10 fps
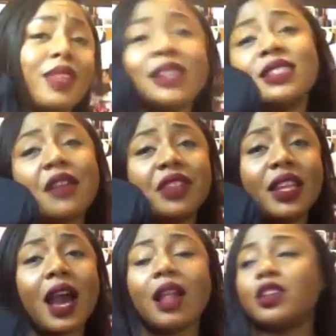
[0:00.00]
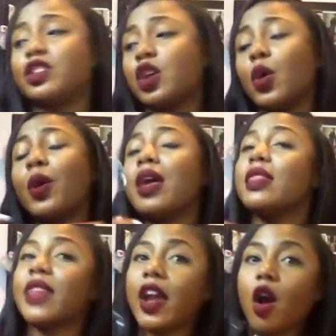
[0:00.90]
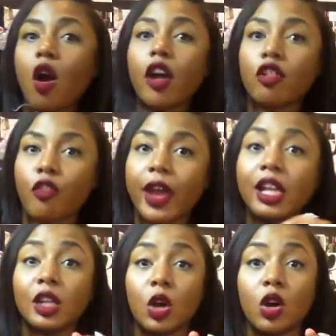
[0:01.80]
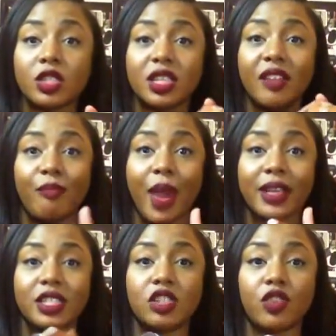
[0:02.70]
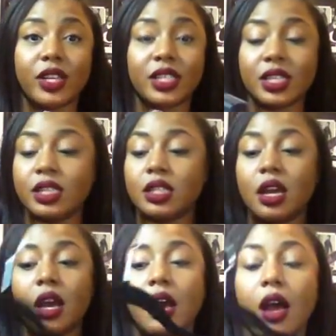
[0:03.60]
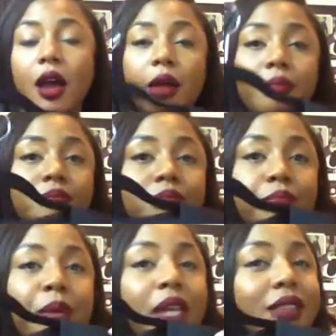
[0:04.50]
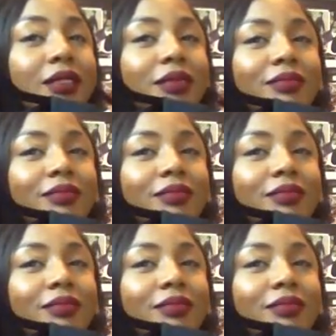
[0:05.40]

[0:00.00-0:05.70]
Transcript: $70. So they are great long sleeve maxi dresses, but